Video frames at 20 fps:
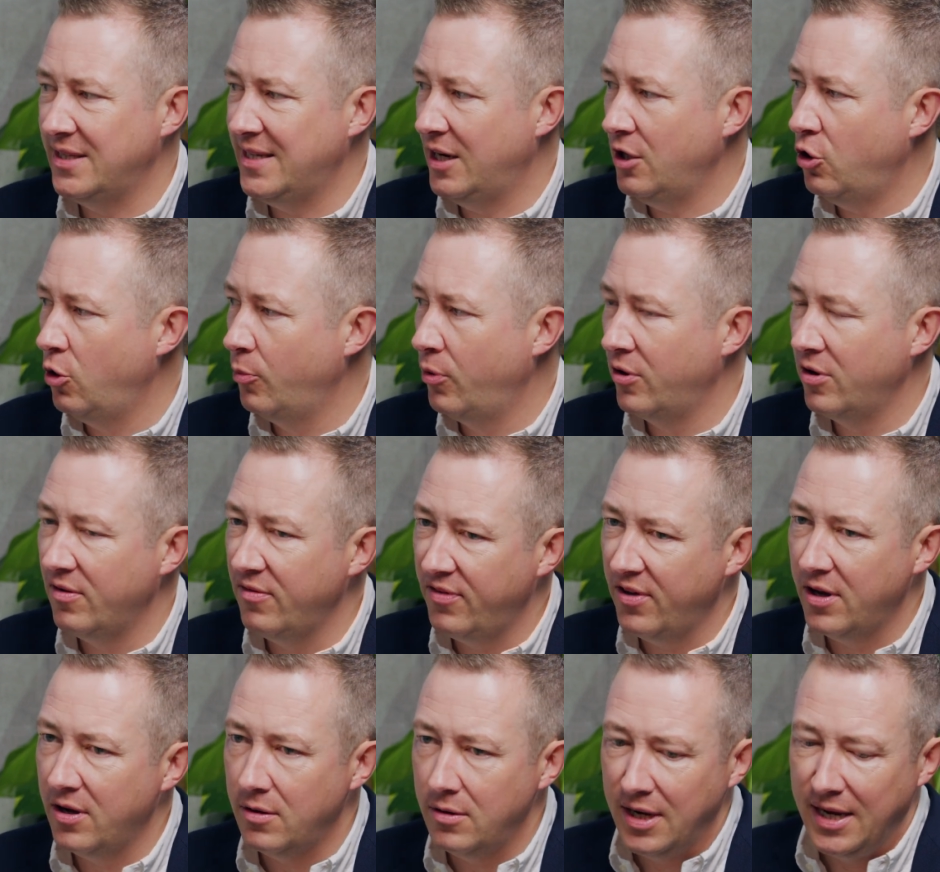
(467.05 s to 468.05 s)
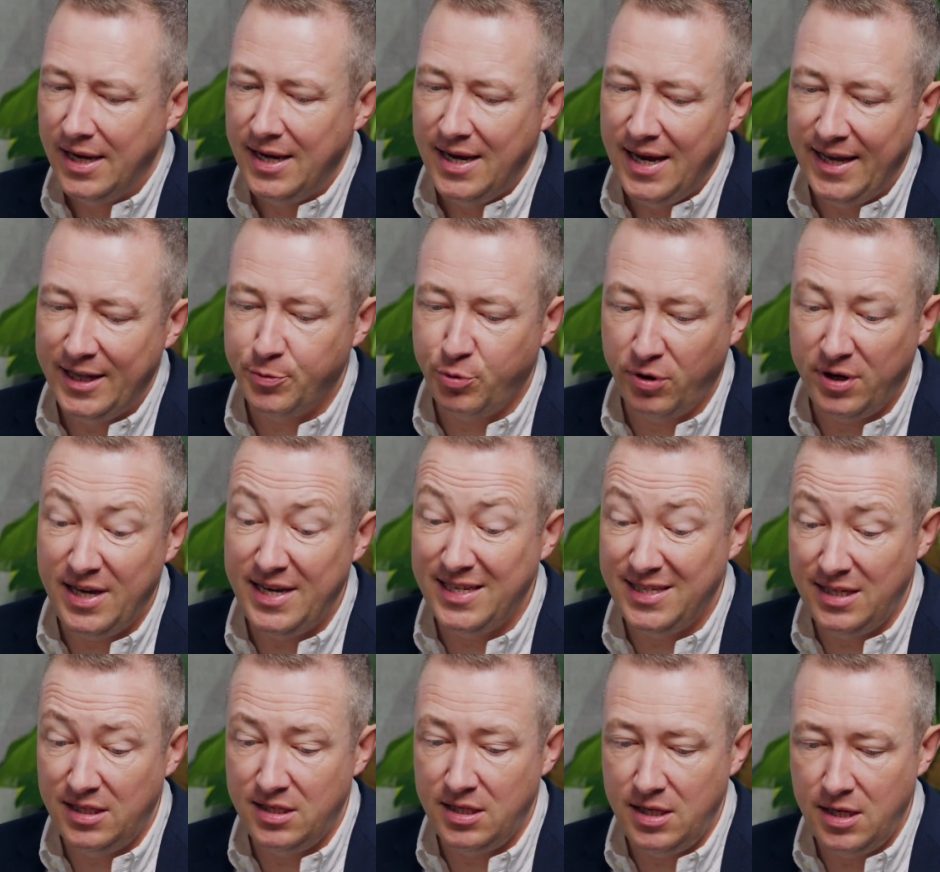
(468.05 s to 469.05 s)
technical point of view, it's pretty
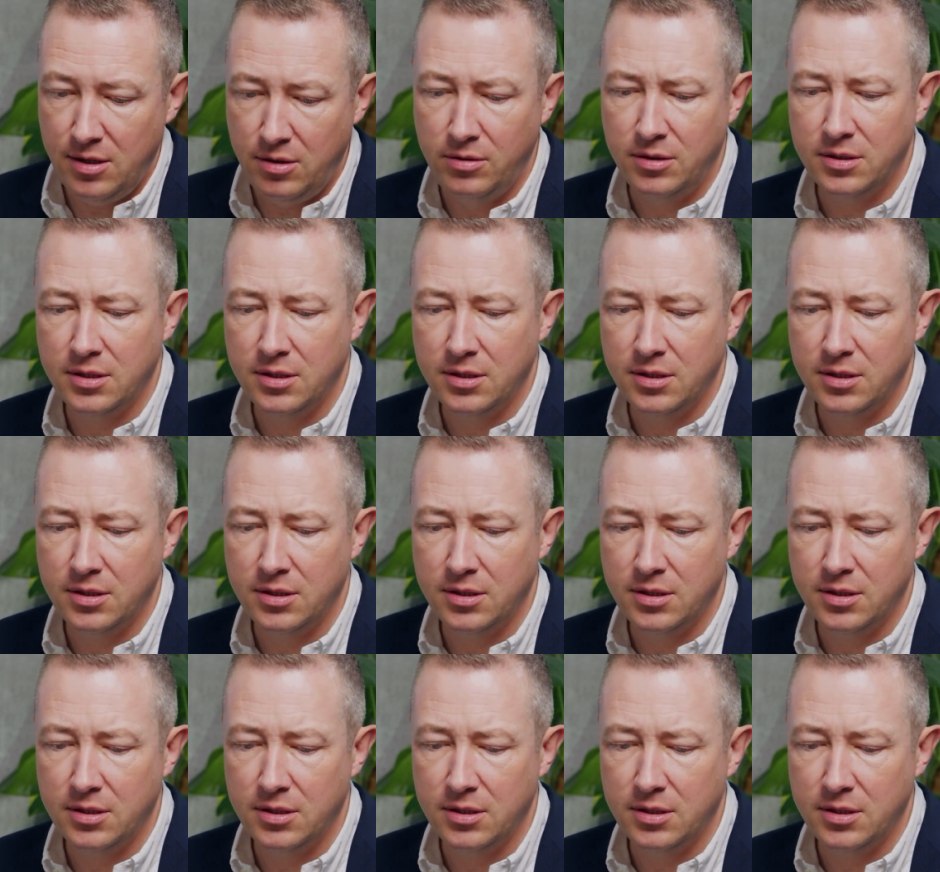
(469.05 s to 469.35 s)
easy to use.